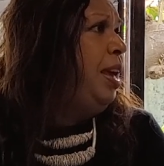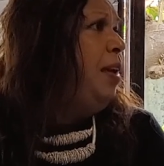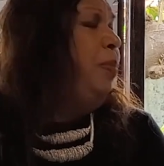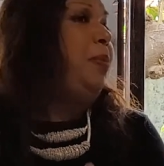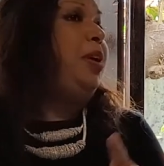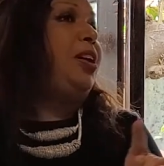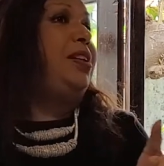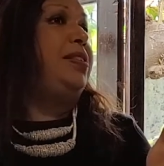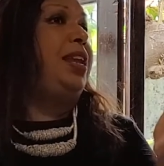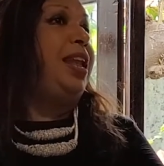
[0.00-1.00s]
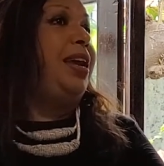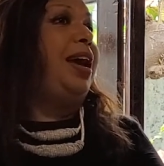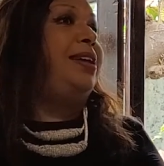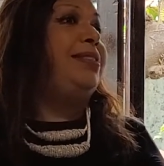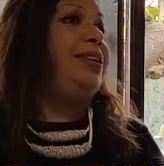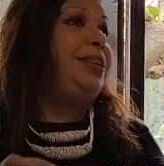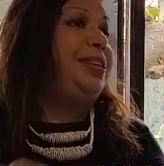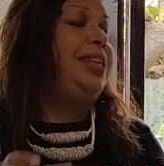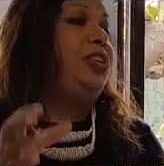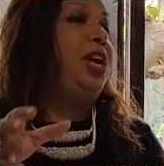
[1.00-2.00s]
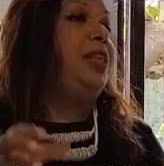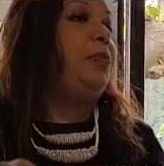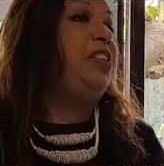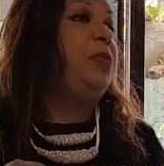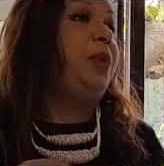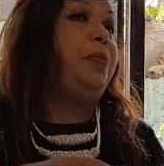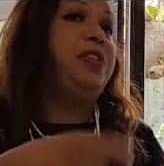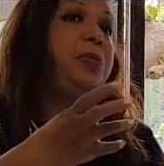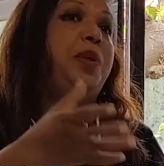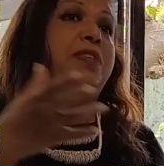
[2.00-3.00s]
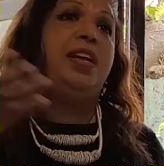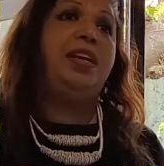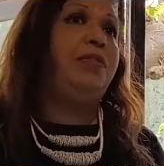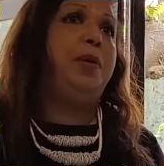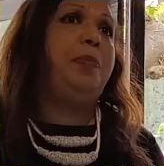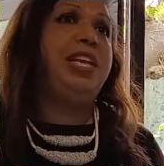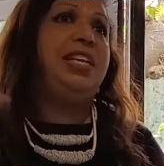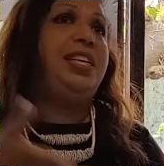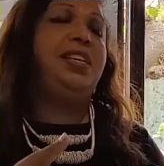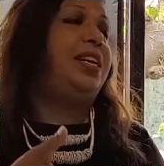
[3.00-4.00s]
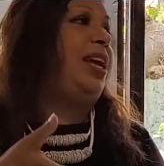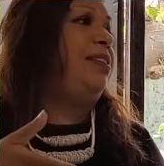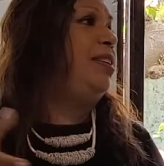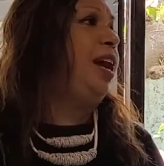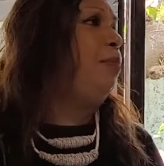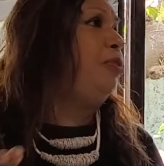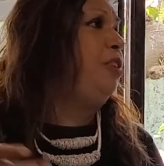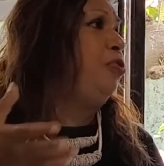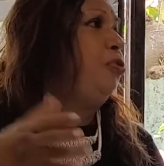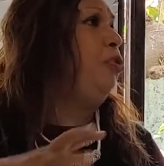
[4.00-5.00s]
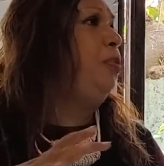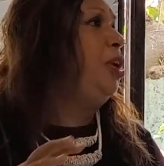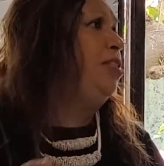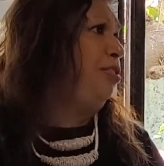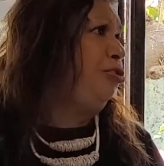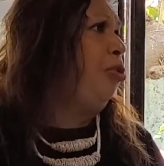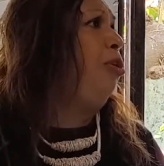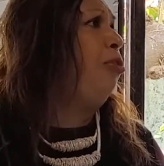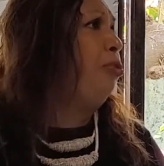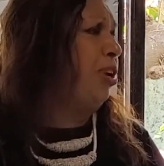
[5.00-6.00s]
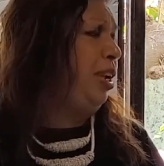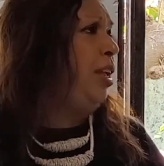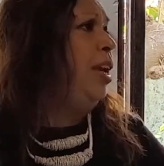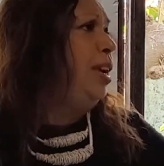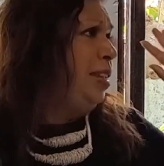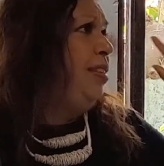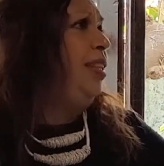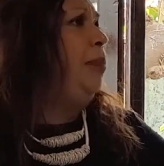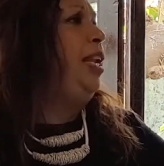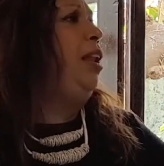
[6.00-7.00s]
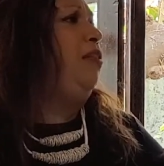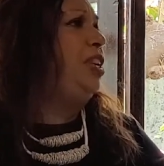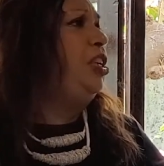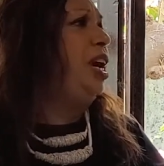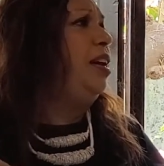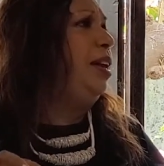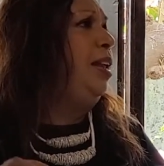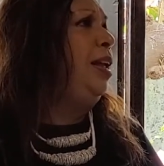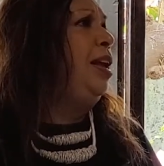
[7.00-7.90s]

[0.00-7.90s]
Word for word: Because then I asked the teacher and the principal. Principal said, even a politician hasn't come to this school because it's so rural. It's in the middle of a jungle.